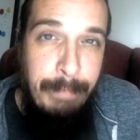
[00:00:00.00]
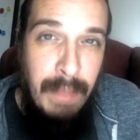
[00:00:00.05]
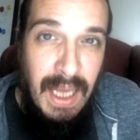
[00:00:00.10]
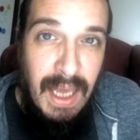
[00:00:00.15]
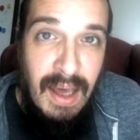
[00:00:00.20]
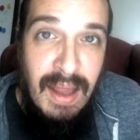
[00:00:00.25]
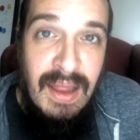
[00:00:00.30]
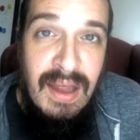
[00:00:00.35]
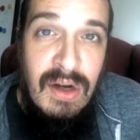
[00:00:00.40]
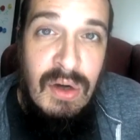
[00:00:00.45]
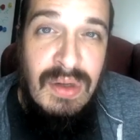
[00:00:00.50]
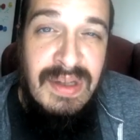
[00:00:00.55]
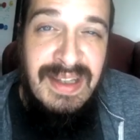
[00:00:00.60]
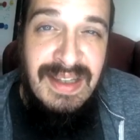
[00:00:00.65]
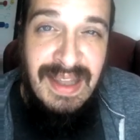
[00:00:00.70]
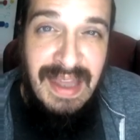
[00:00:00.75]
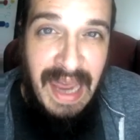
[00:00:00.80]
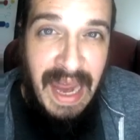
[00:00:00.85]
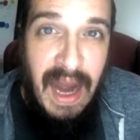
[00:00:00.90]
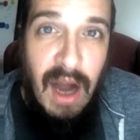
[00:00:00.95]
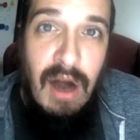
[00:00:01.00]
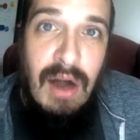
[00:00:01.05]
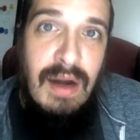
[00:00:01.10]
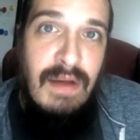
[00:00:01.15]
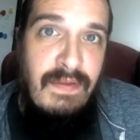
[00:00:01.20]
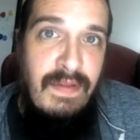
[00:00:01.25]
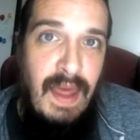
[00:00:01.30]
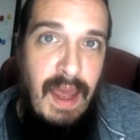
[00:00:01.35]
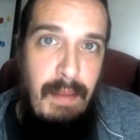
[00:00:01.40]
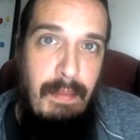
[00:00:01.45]
Be a little
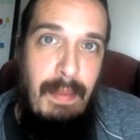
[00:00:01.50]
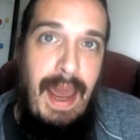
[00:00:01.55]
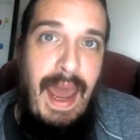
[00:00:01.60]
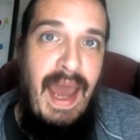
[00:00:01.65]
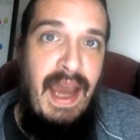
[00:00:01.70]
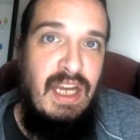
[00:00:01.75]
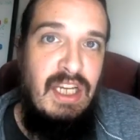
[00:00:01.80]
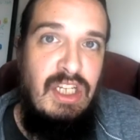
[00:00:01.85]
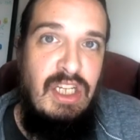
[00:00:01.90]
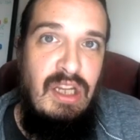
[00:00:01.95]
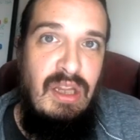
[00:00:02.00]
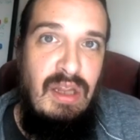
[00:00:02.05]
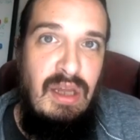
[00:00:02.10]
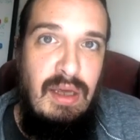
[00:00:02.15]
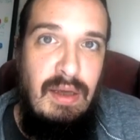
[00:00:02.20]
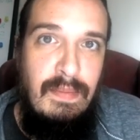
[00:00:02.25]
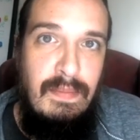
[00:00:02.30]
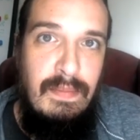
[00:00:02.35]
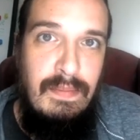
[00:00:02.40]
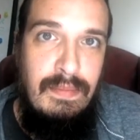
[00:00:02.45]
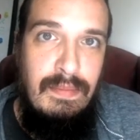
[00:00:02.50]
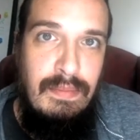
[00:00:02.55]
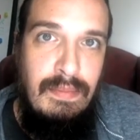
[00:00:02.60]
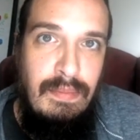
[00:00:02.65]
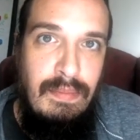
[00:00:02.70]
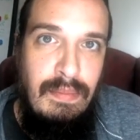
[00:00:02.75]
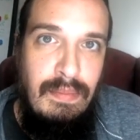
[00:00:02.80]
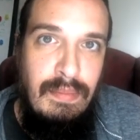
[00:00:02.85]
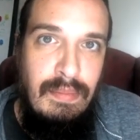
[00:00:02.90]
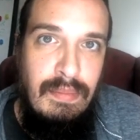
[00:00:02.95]
scared of them, actually.
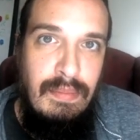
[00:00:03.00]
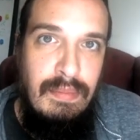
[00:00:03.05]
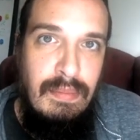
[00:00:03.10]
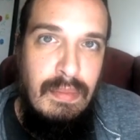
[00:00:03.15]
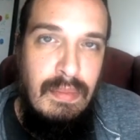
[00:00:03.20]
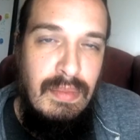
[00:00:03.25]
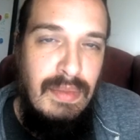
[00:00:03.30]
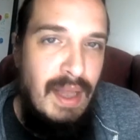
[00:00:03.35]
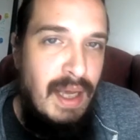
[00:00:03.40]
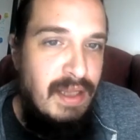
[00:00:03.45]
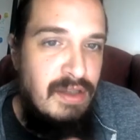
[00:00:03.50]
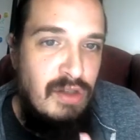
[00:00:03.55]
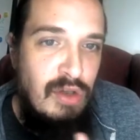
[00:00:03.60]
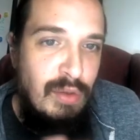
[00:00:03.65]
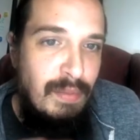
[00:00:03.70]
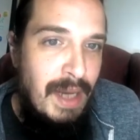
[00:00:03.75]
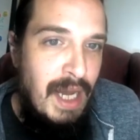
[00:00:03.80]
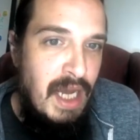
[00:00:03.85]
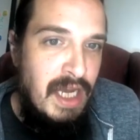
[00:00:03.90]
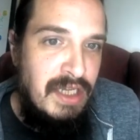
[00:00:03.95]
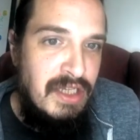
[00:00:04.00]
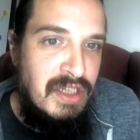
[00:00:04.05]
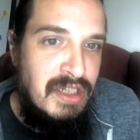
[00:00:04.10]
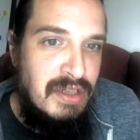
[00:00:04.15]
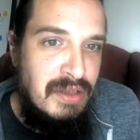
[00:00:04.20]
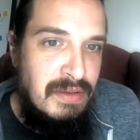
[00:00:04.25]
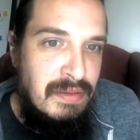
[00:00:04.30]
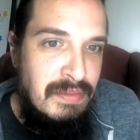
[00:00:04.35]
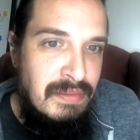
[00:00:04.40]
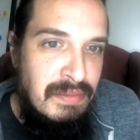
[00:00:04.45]
Not too
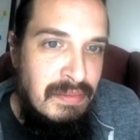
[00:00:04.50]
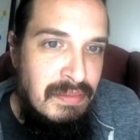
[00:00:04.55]
much,